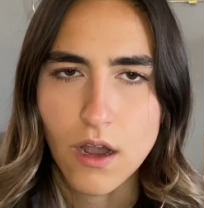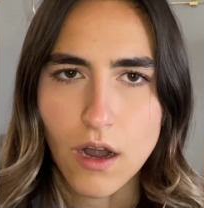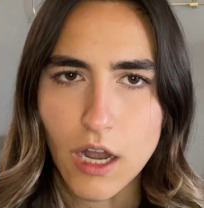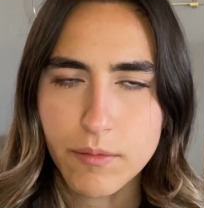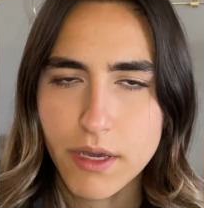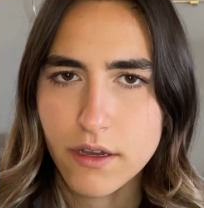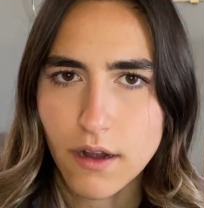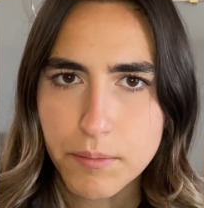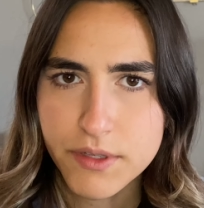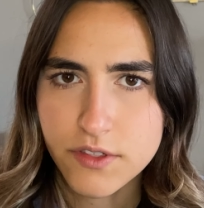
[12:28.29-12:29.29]
I mean,
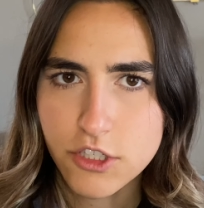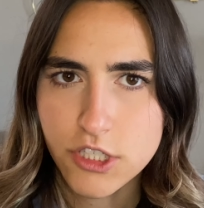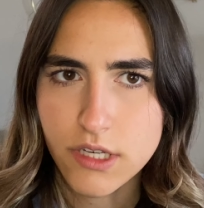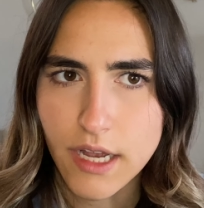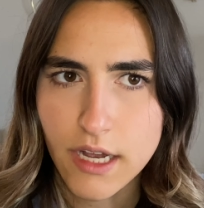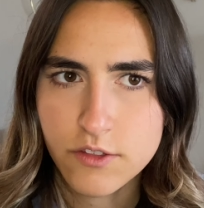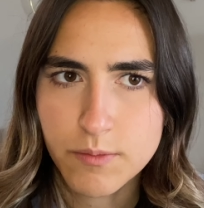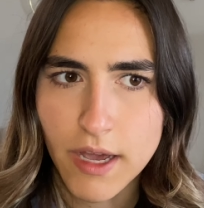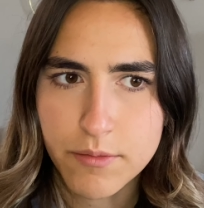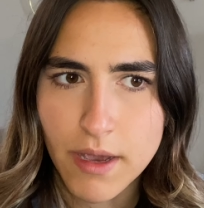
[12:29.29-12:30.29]
composition has
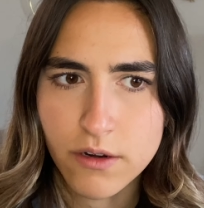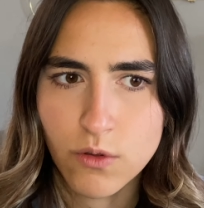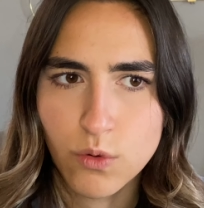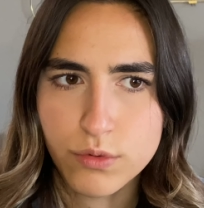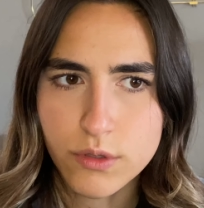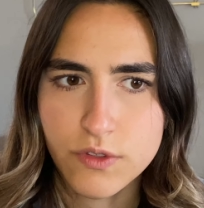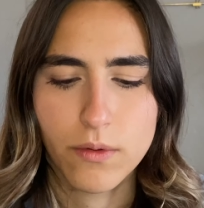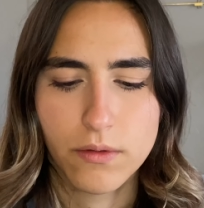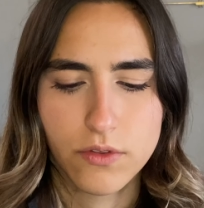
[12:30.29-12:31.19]
mathematical roots